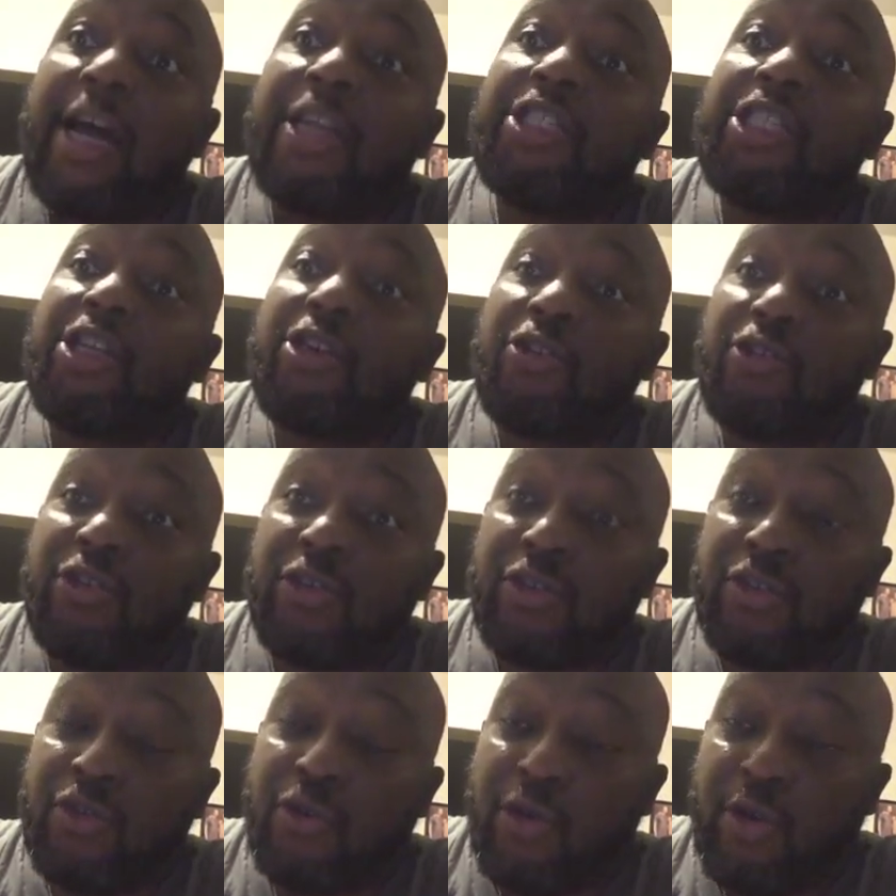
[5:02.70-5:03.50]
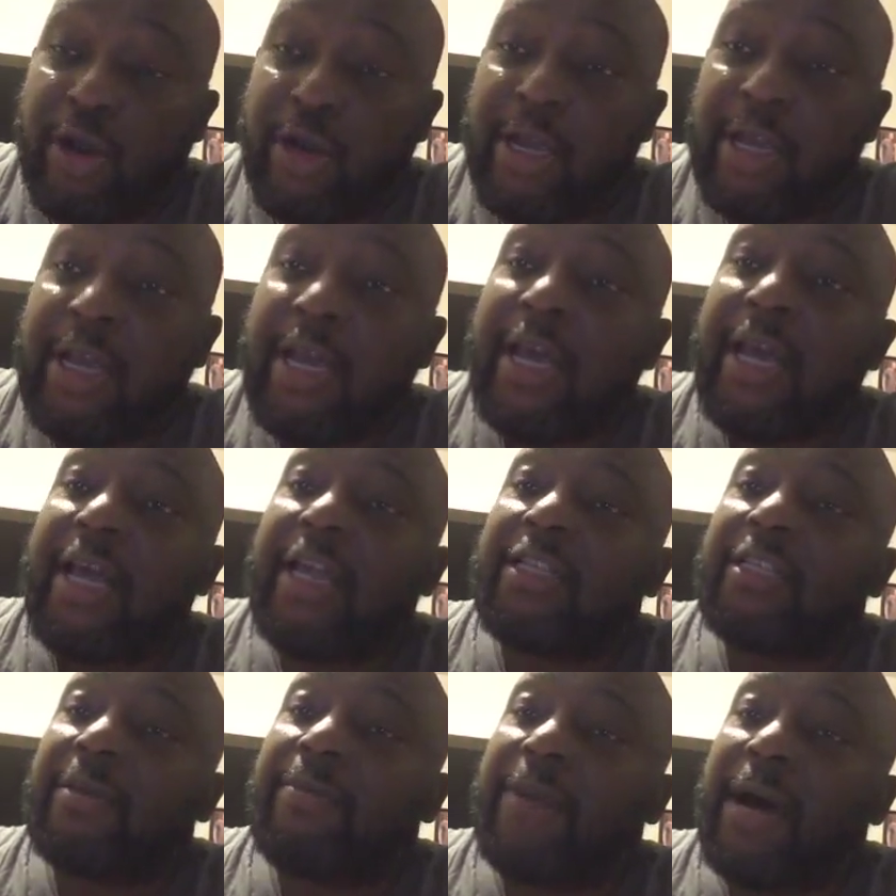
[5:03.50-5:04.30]
a children's story.
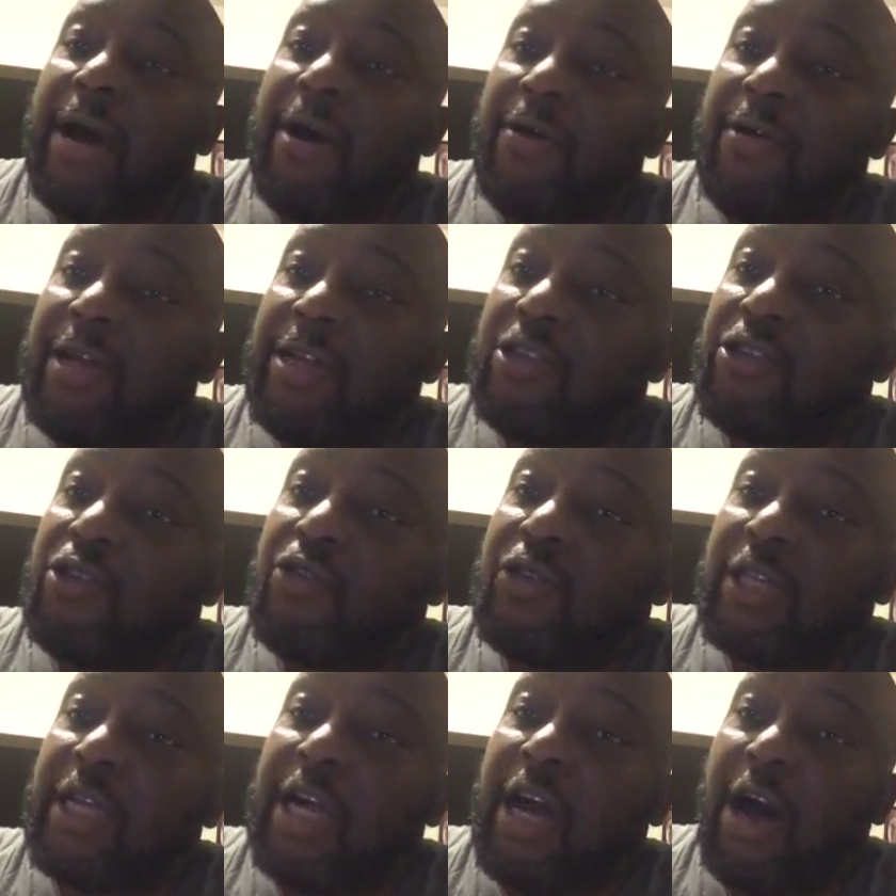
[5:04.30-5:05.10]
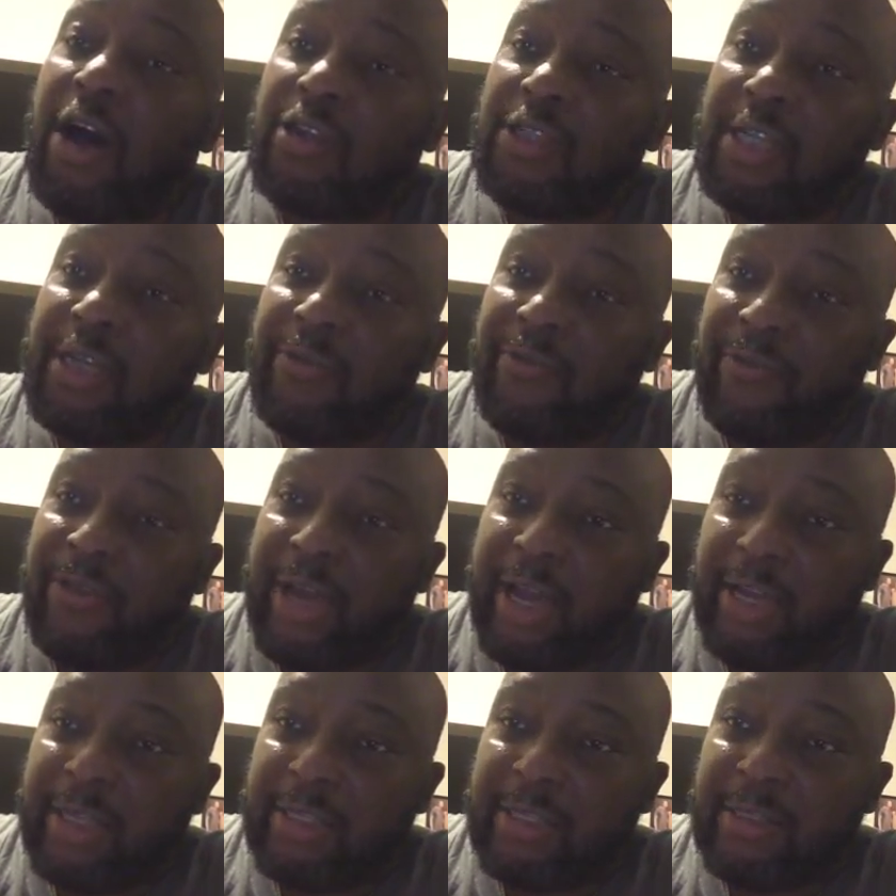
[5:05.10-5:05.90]
It's using cause and
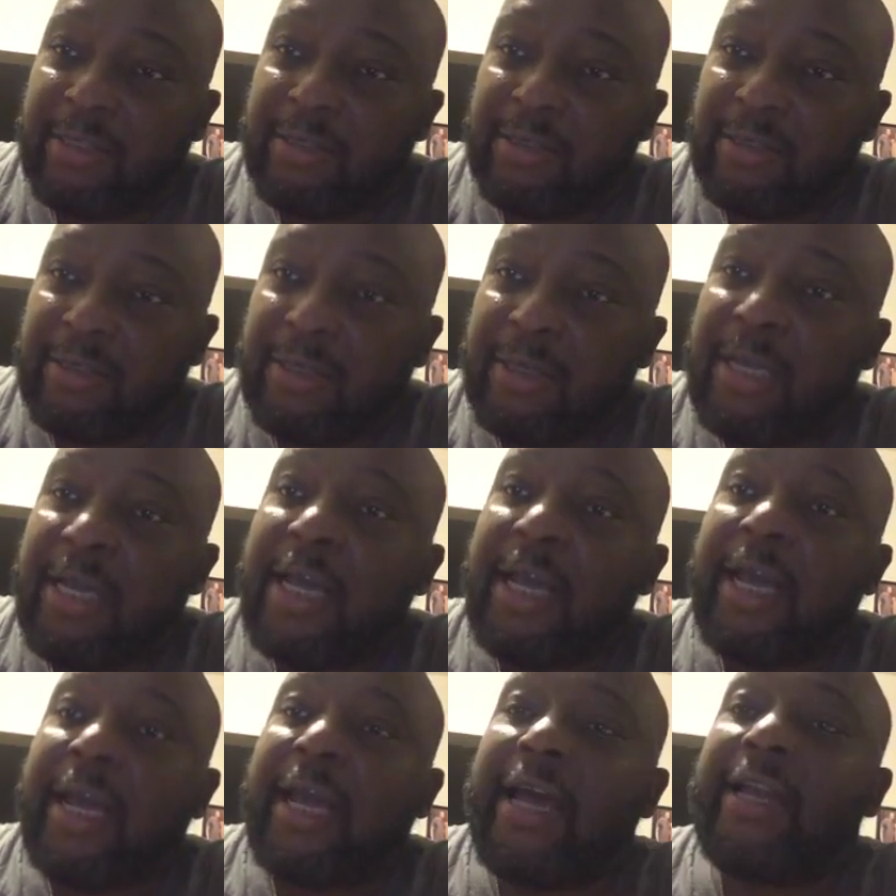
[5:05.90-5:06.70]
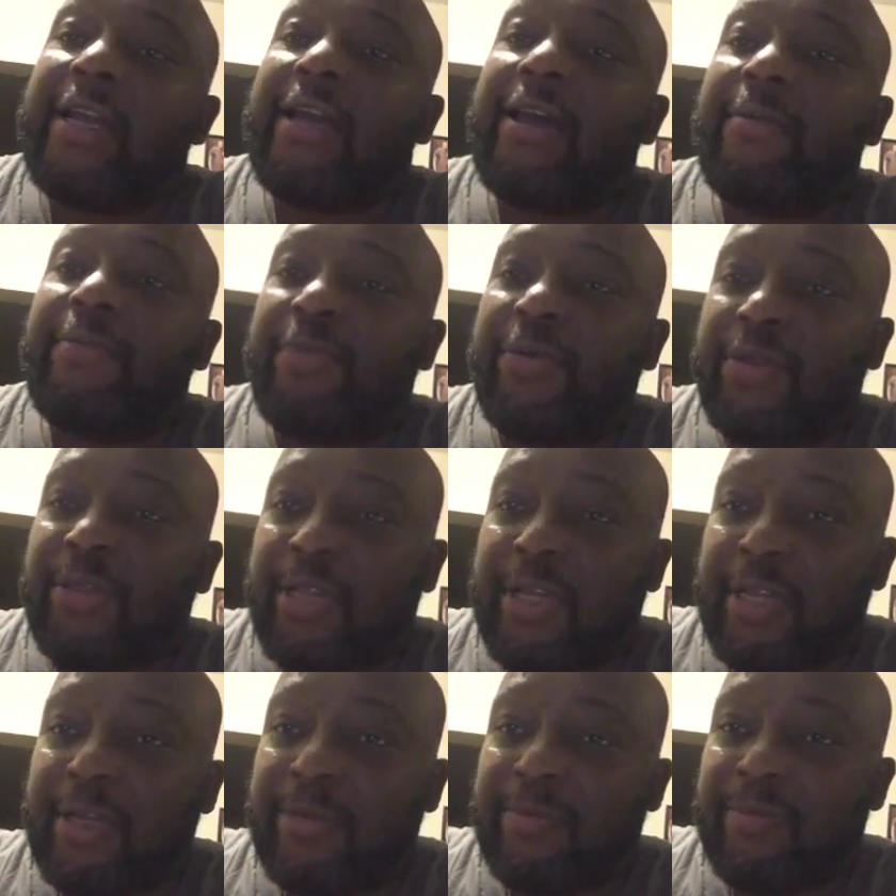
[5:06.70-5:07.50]
effect and
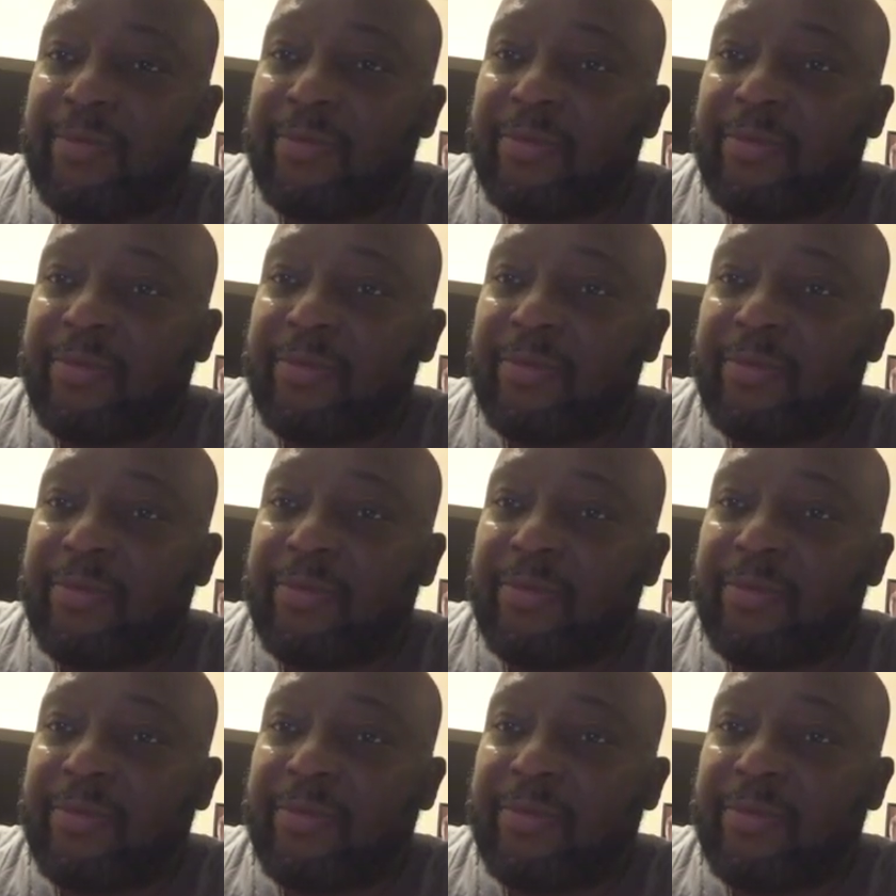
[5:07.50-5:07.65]
empathy.